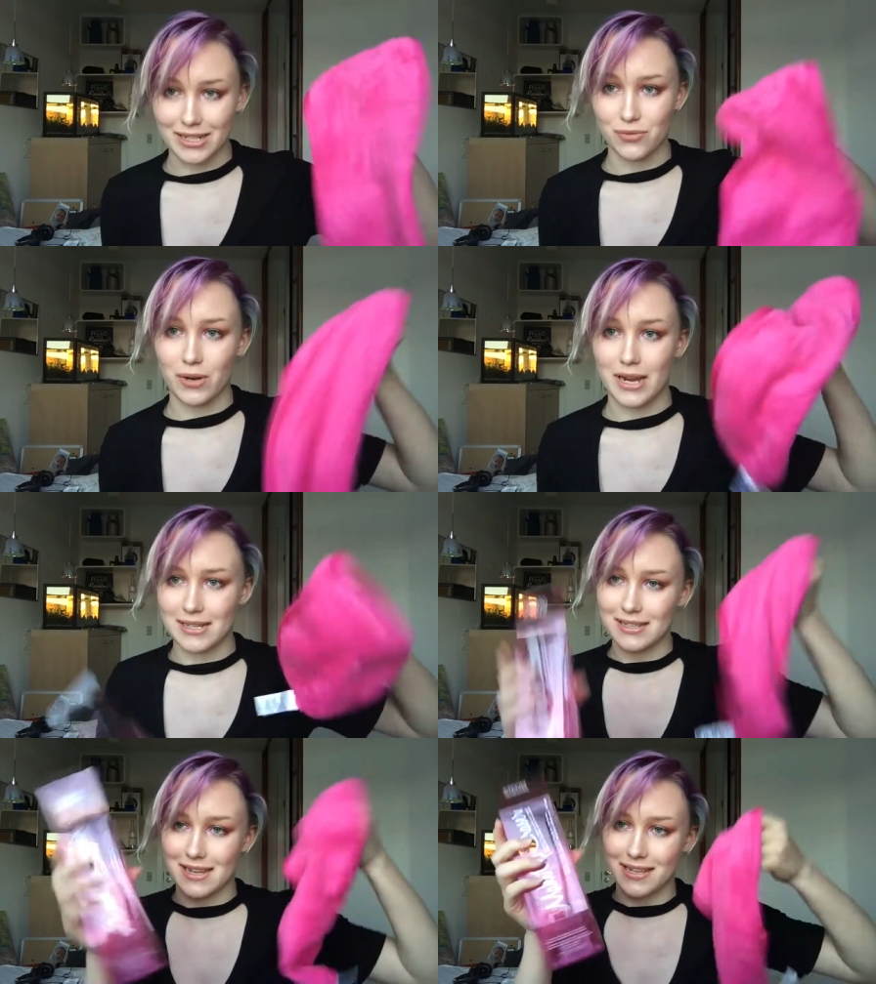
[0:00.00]
that's why
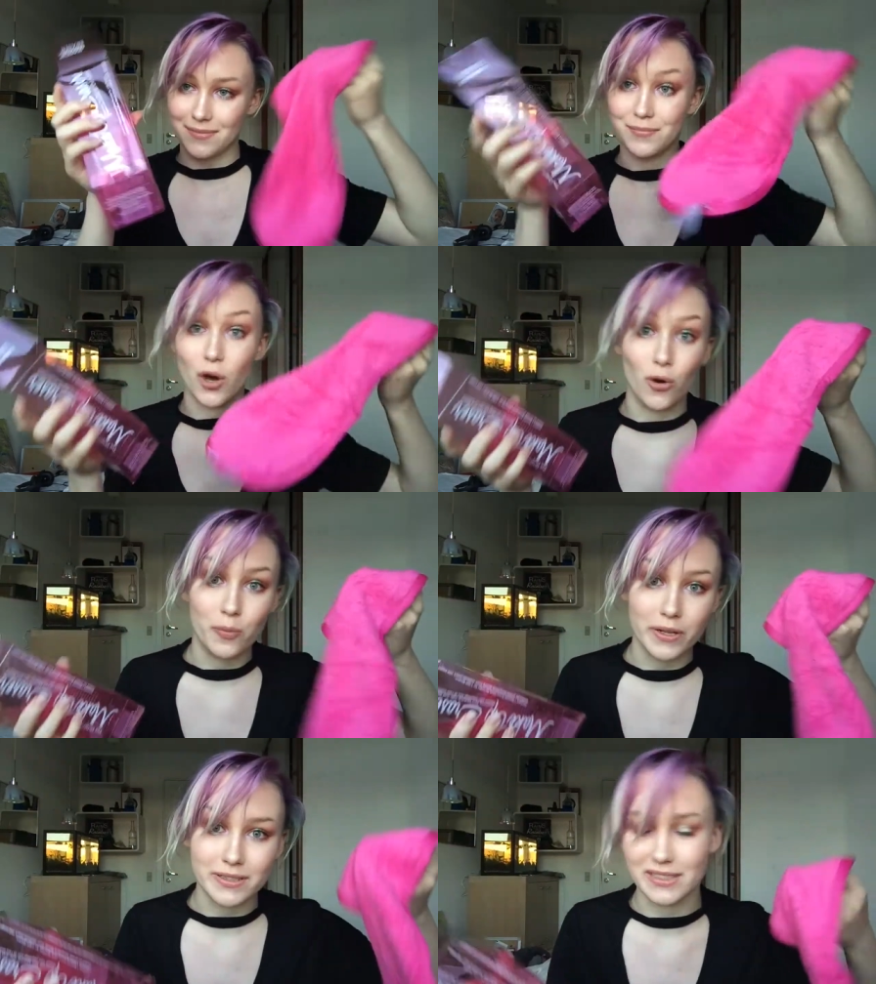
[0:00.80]
it's like
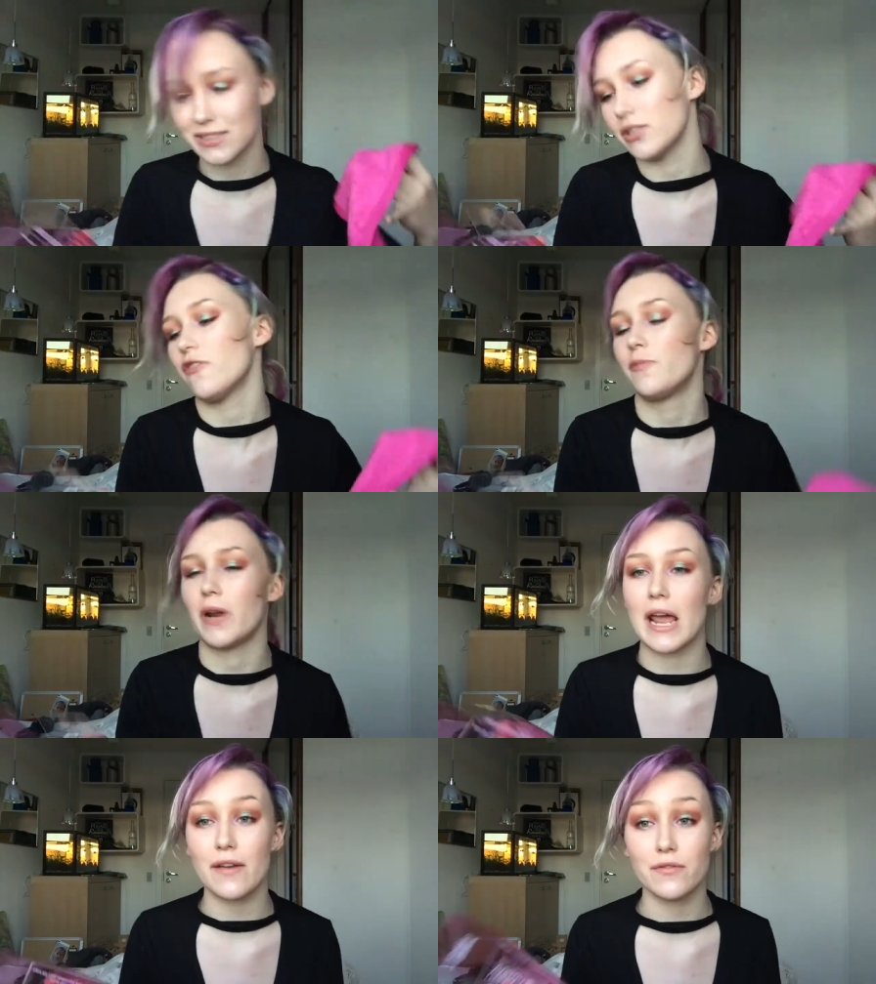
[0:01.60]
opened and stuff,
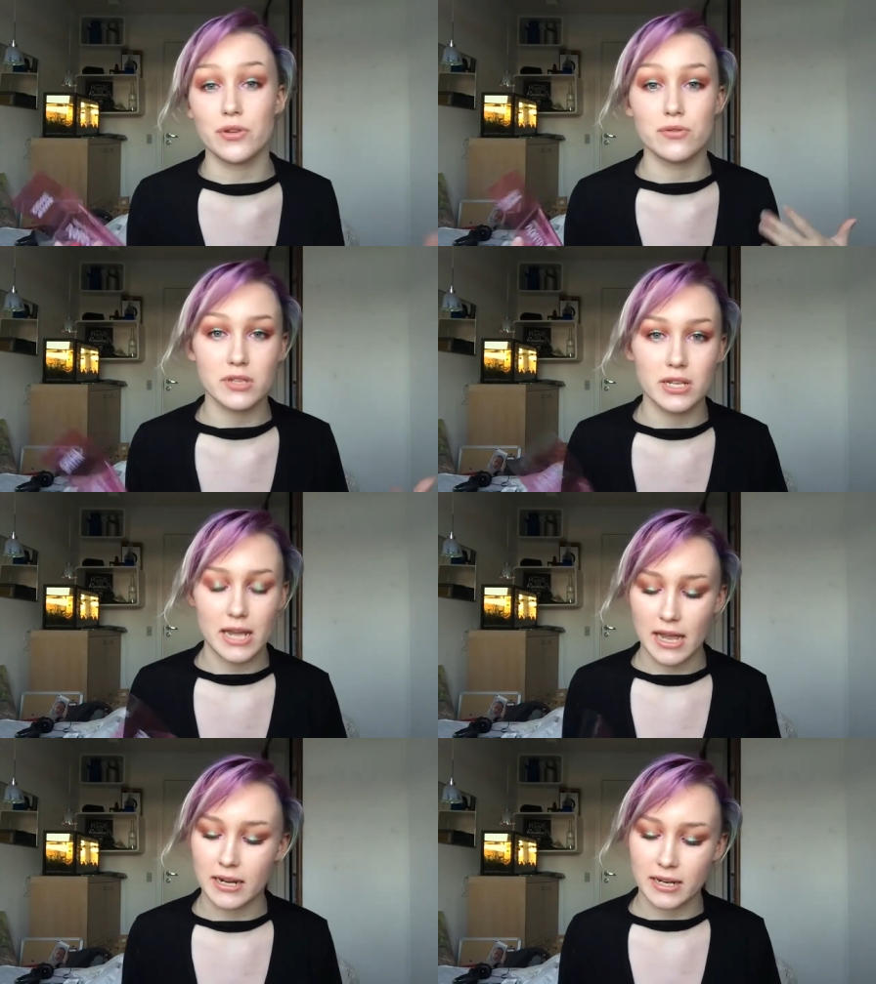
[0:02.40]
but I haven't used it
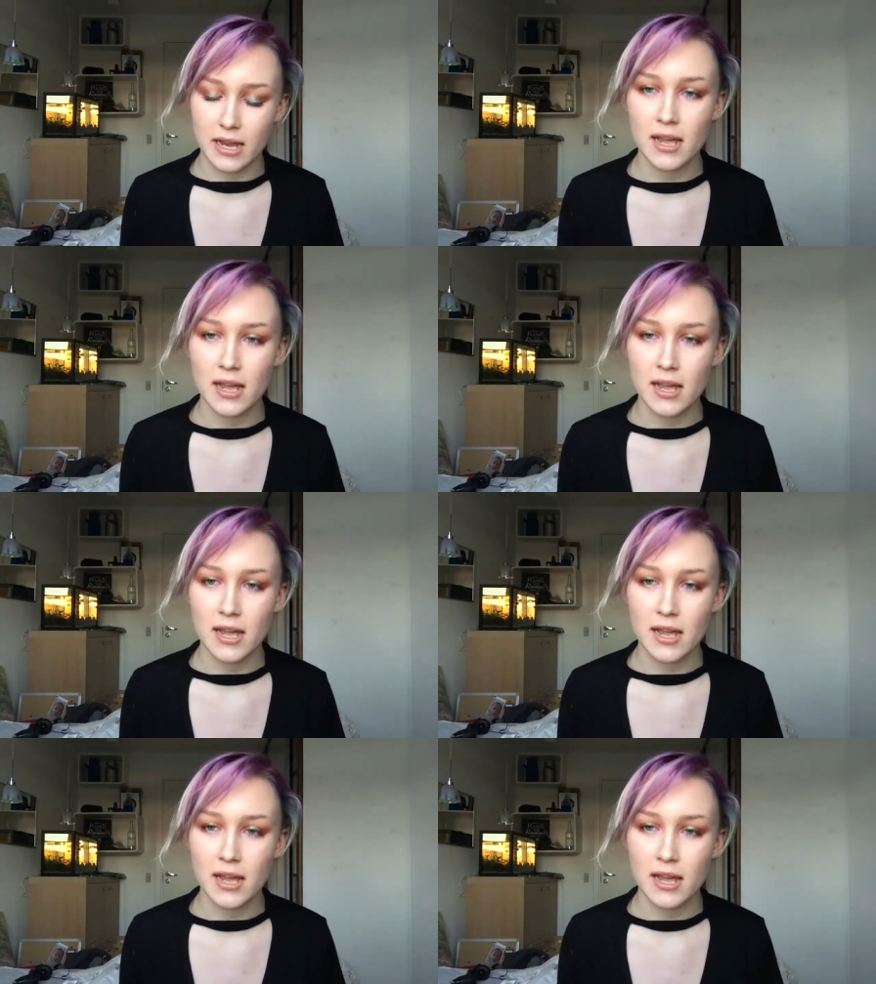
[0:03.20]
and